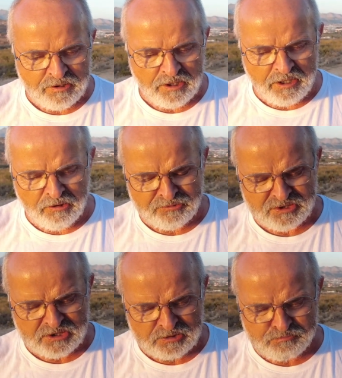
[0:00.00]
and I'm
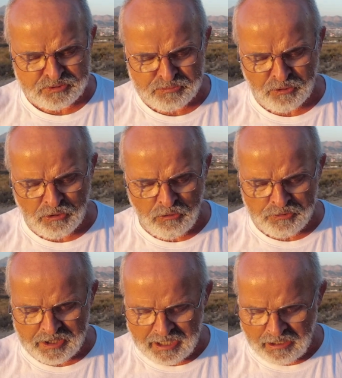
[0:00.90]
just going to put it
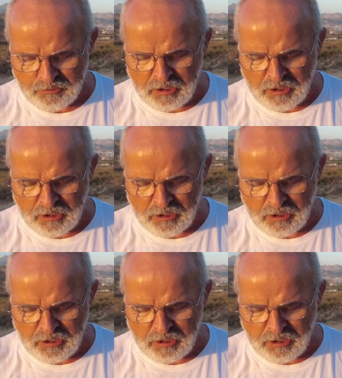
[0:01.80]
on now.